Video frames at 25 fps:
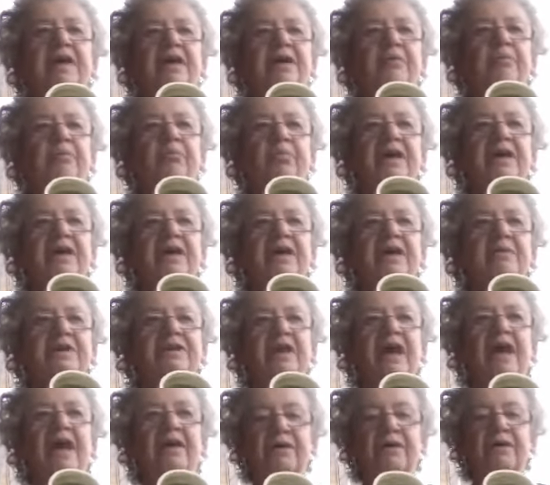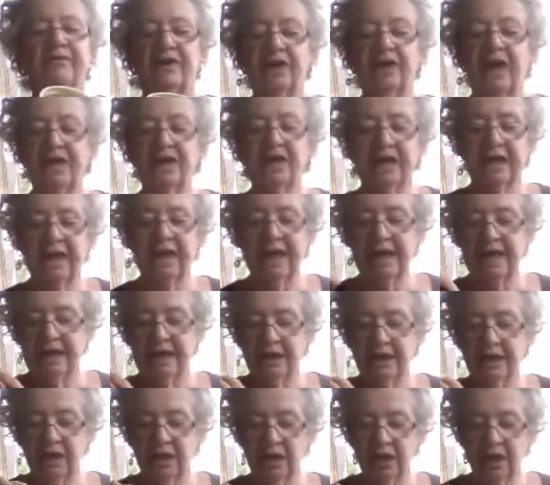a pigment out of it. And
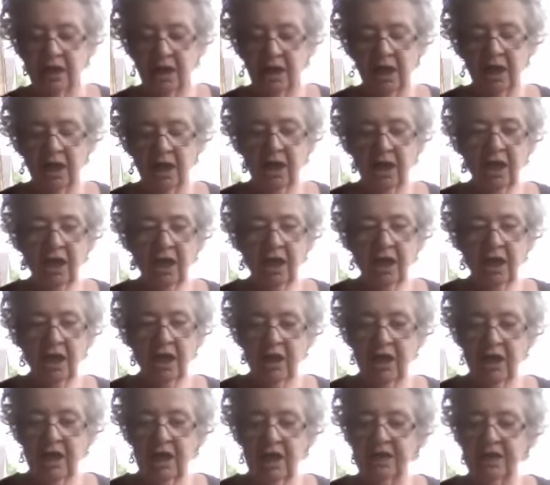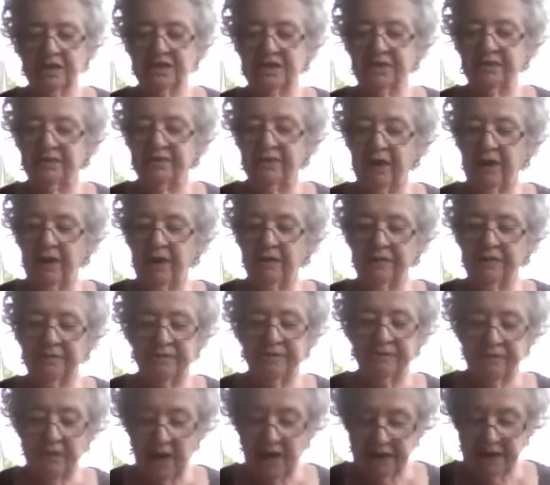again, it's a very
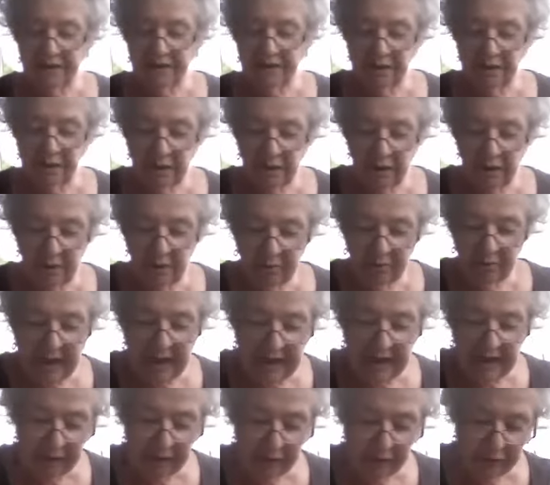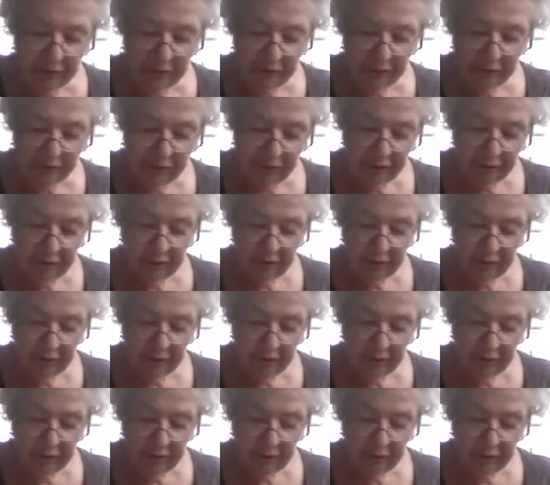fine powder.